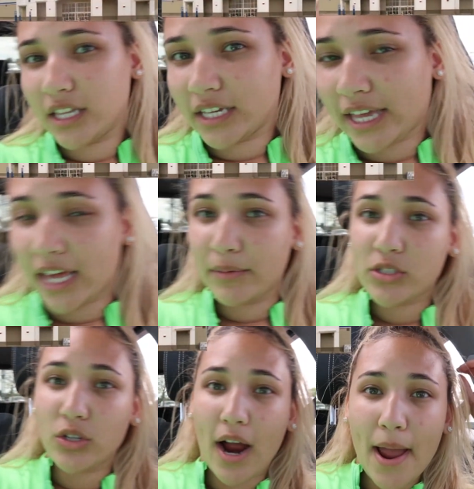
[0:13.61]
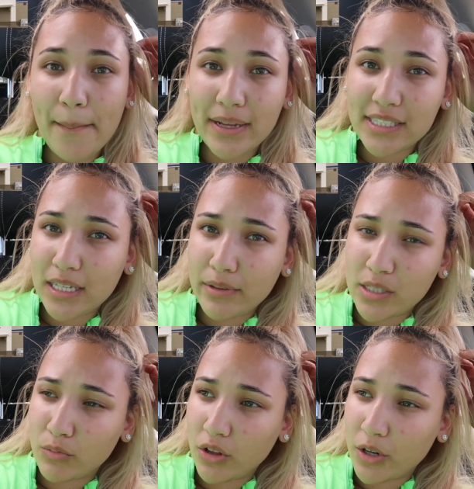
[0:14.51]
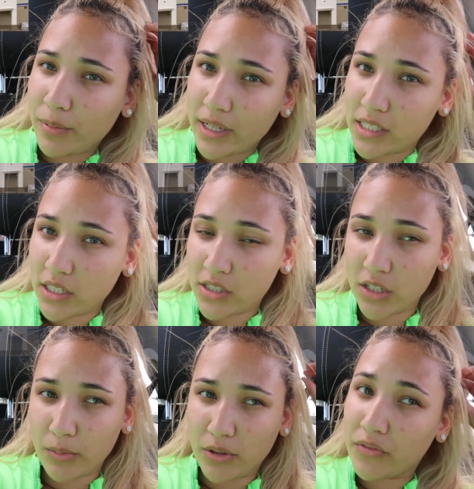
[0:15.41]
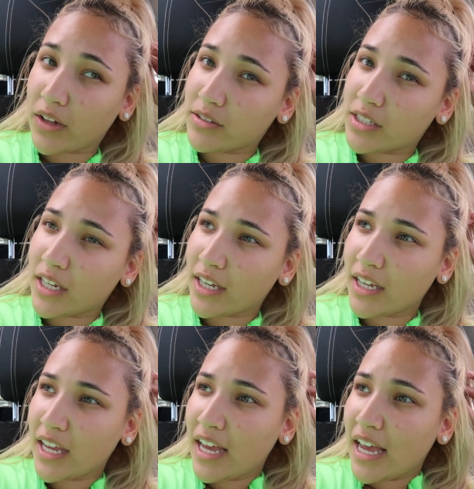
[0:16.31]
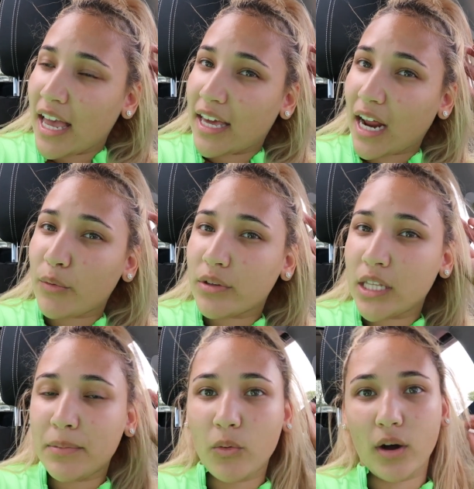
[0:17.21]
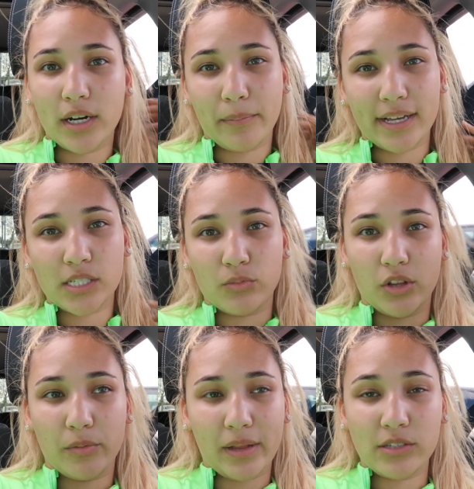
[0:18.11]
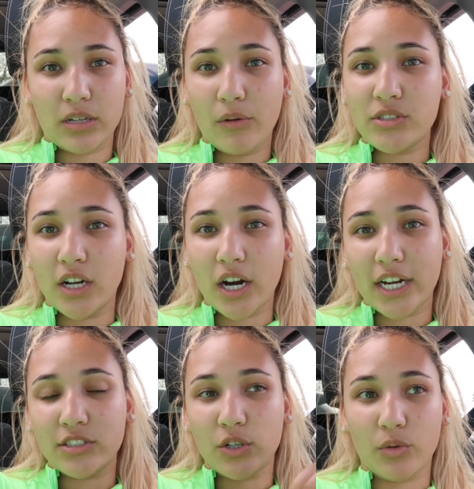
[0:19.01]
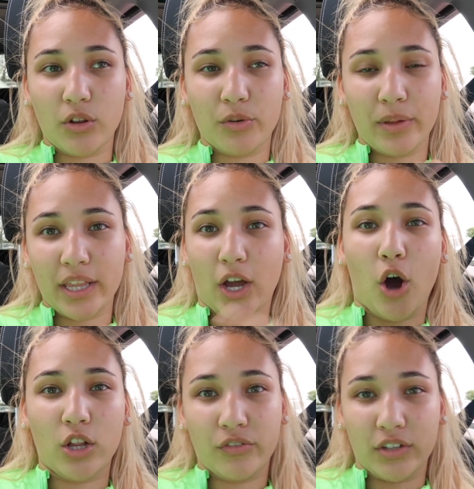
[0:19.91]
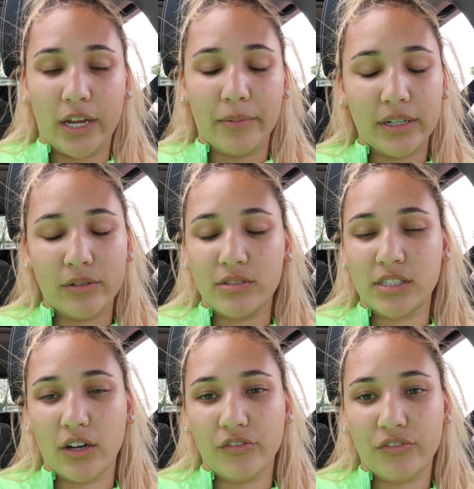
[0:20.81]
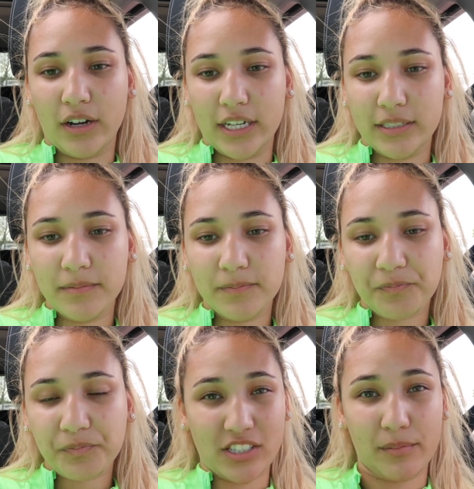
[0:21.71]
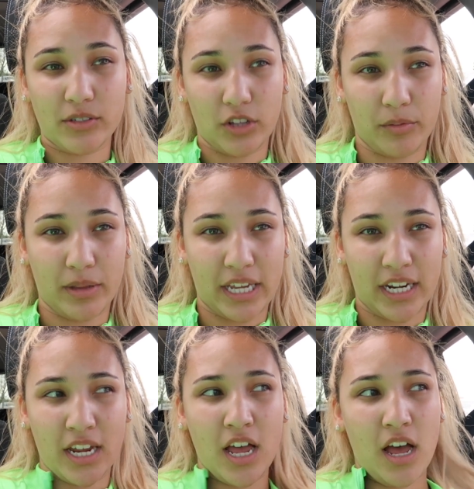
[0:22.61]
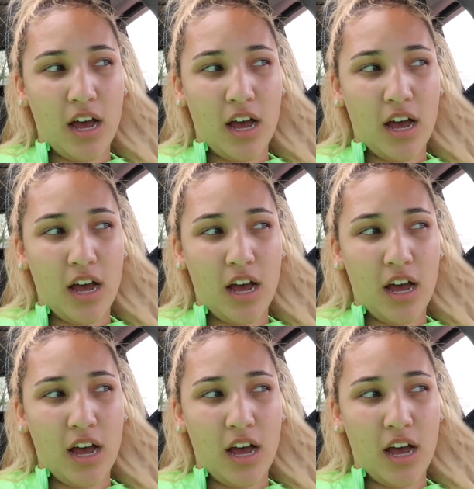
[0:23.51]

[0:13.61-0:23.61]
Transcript: of the Academy store. I am about to give me some rollerblades. It is so beautiful out today, and I really been wanting to buy some rollerblades. When I was younger, I used to rollerblade like all over the neighborhood, and it was so fun. So I'm just rollerblading.